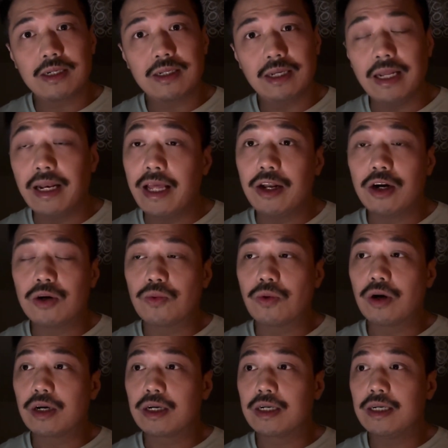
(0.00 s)
and inner
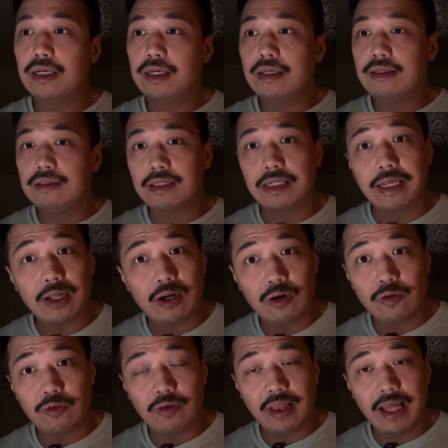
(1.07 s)
work to get
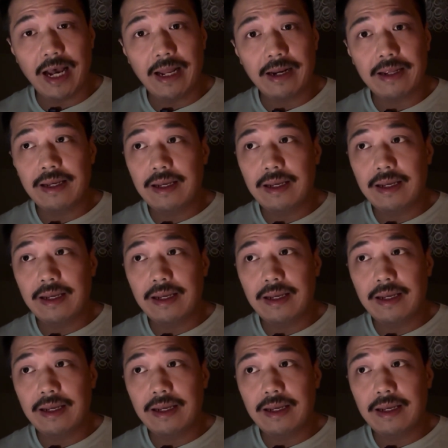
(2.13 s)
over that.